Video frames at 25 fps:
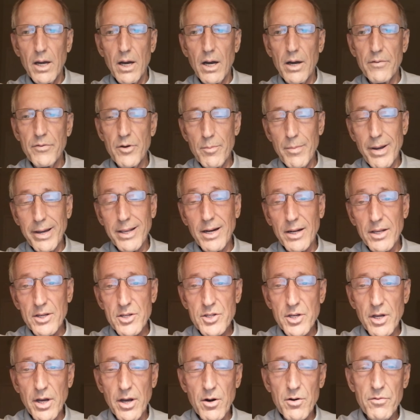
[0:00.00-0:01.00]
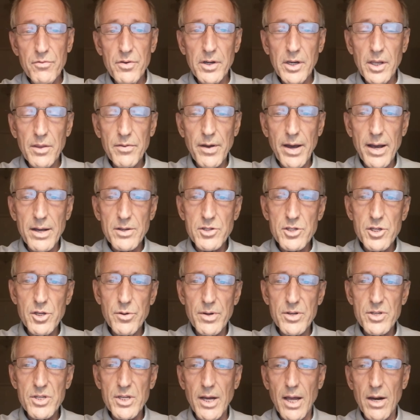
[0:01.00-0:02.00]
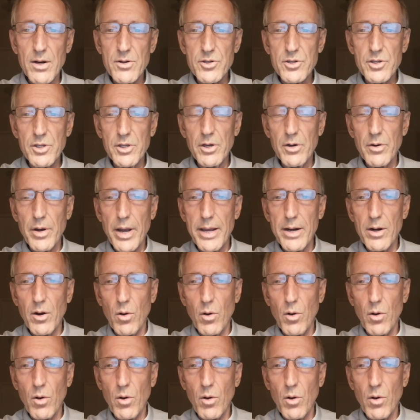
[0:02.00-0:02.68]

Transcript: if you're making at least 150,000 US dollars a year